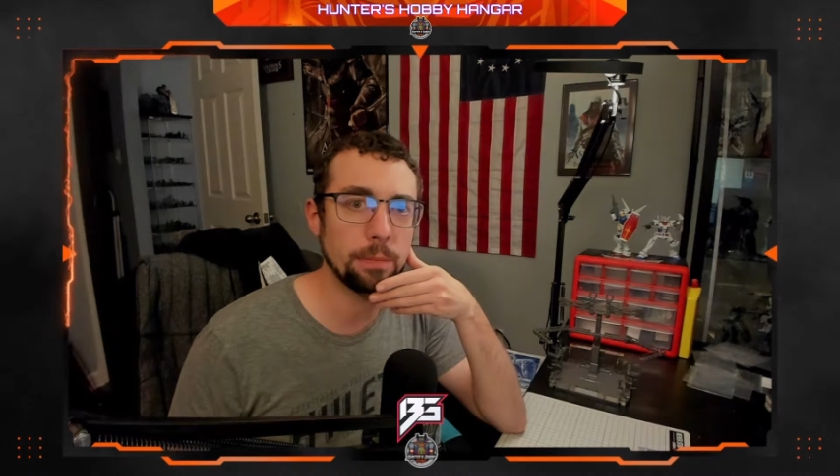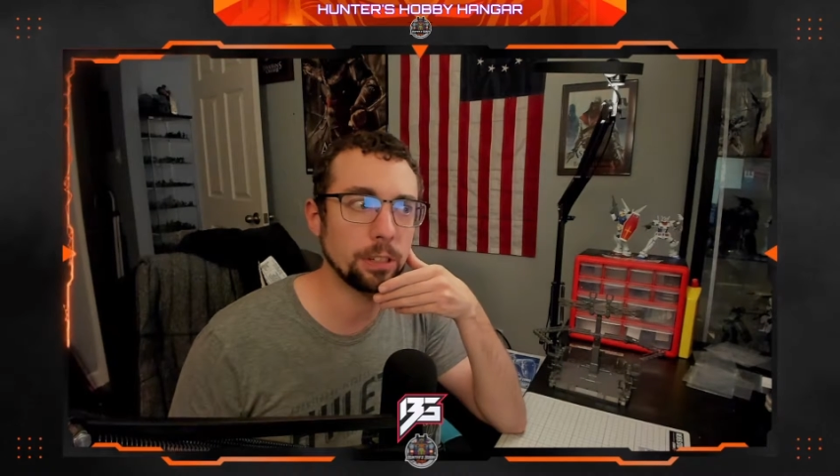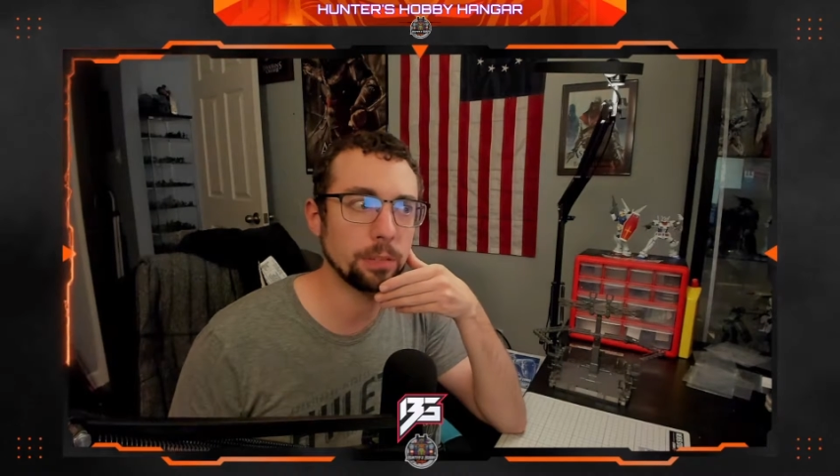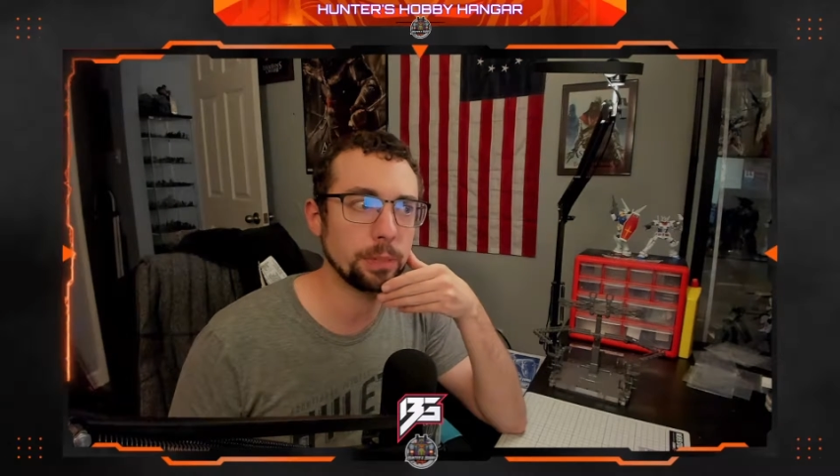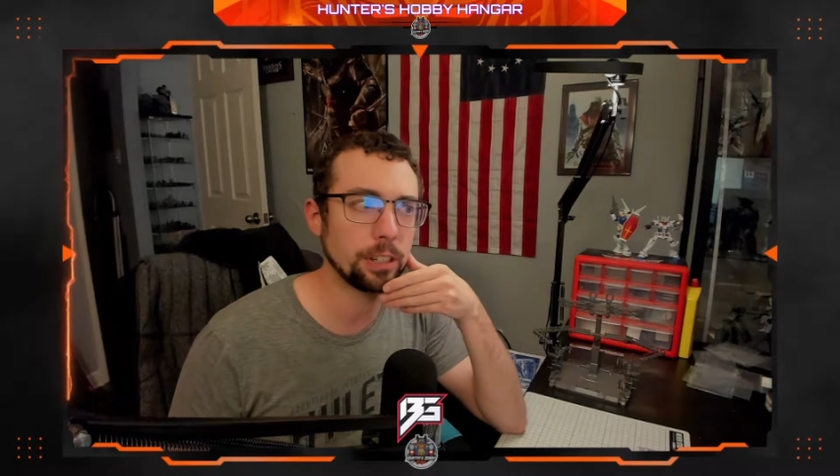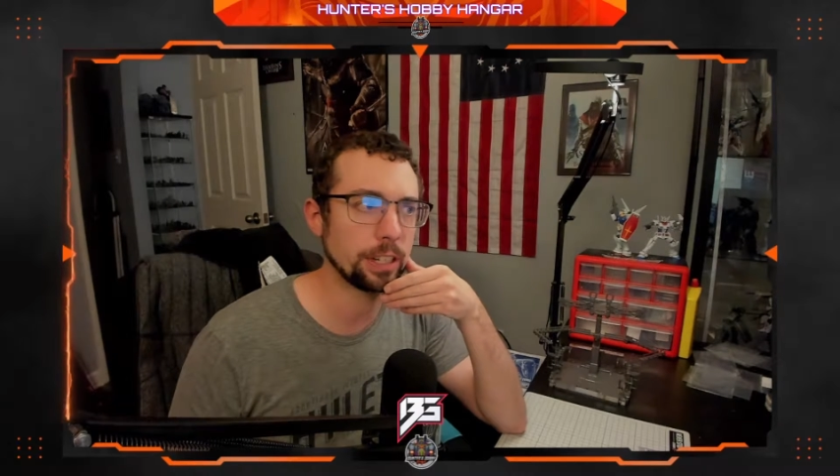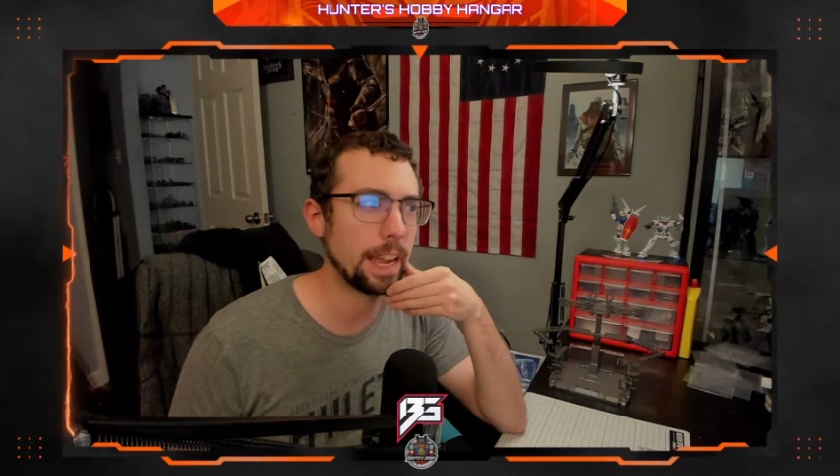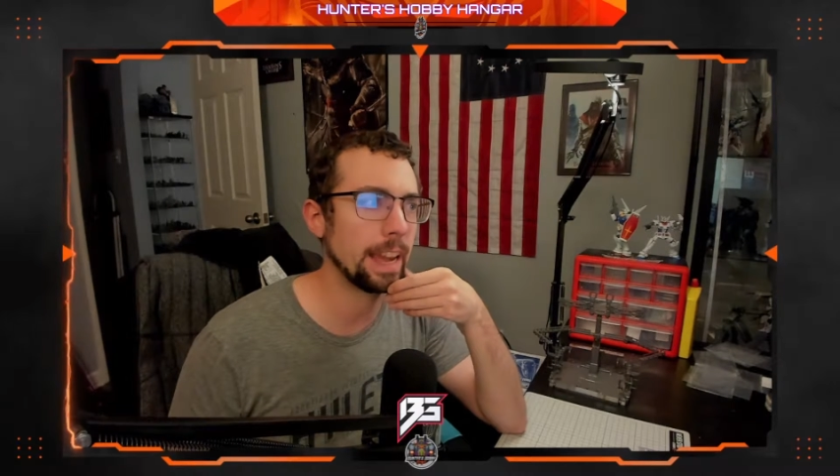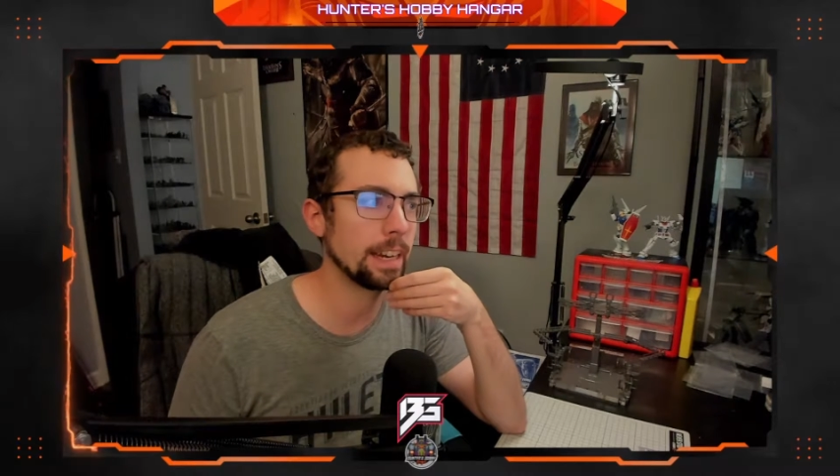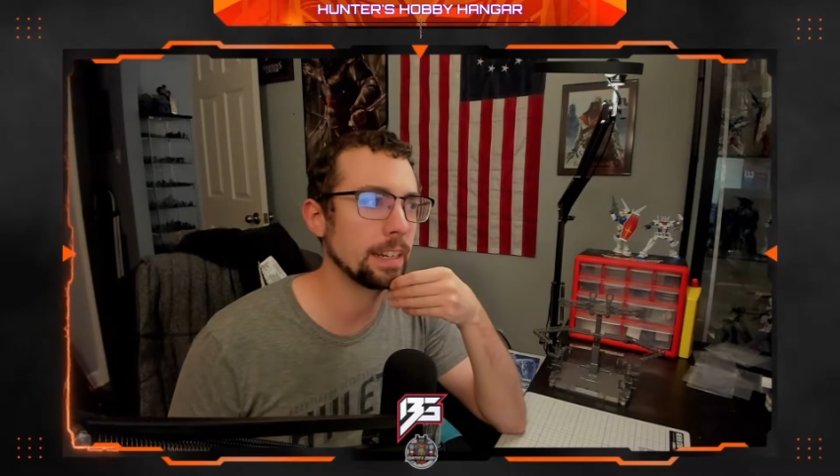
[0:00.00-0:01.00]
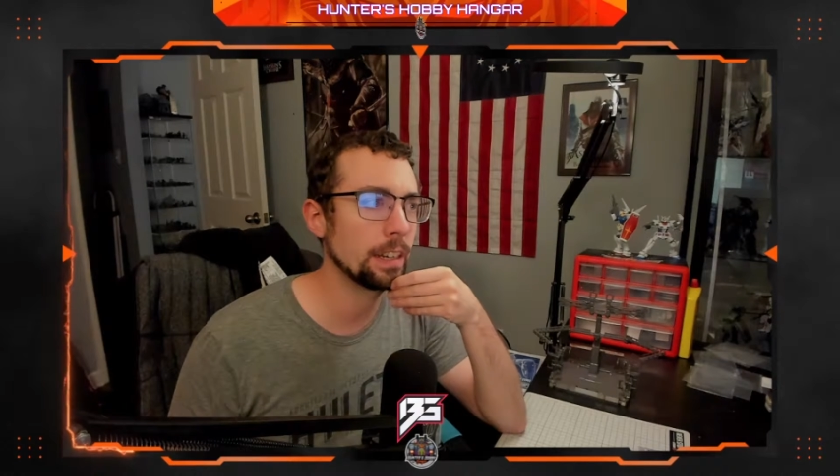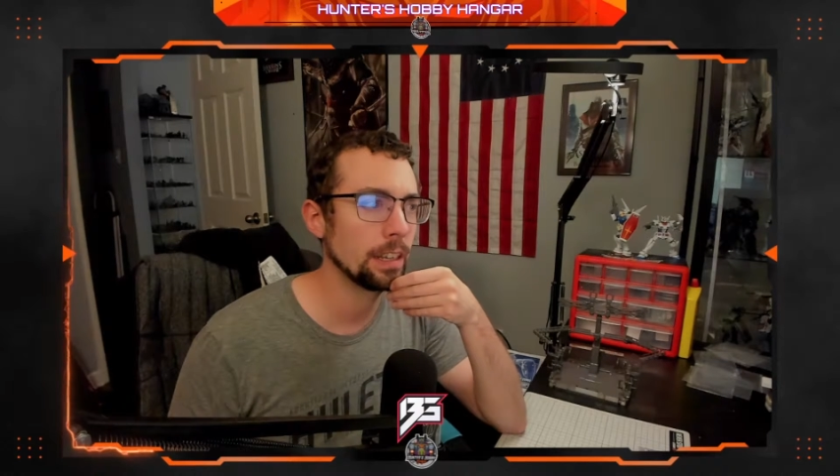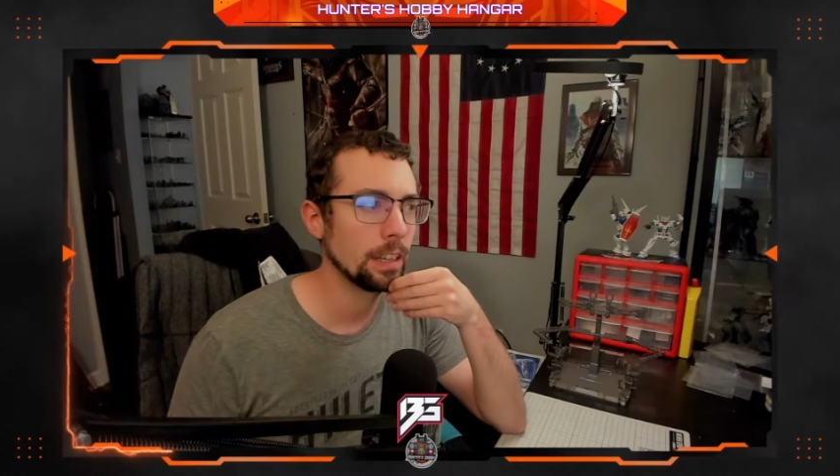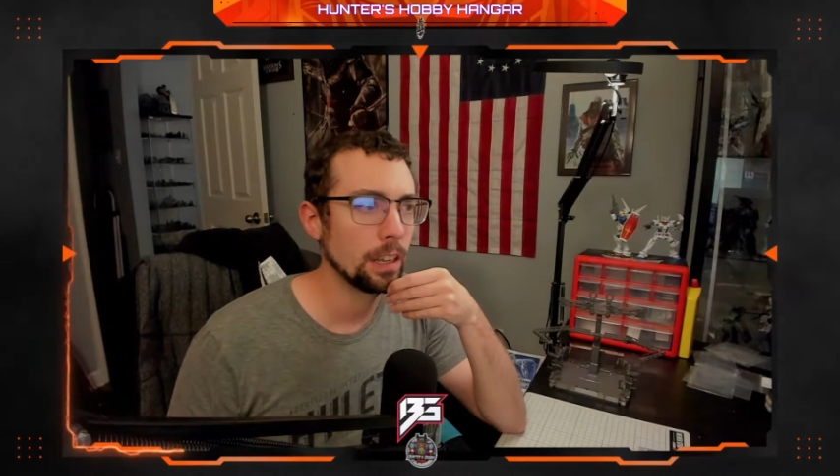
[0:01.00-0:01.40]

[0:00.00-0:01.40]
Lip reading: millimeter cannon.